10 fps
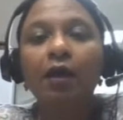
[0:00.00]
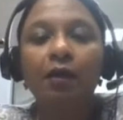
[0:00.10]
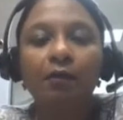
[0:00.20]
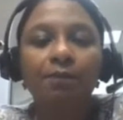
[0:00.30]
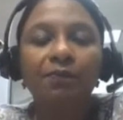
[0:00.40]

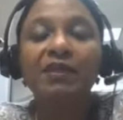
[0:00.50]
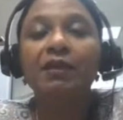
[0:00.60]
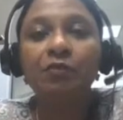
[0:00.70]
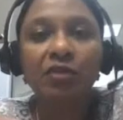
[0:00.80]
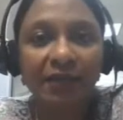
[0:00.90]
the
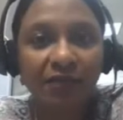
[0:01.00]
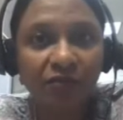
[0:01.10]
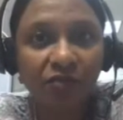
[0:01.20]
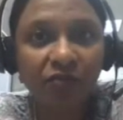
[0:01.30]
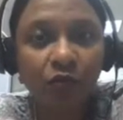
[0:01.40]

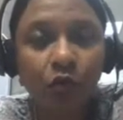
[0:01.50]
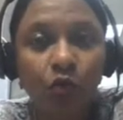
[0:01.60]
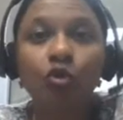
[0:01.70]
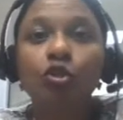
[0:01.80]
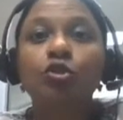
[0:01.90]
objectives of the
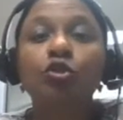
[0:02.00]
course,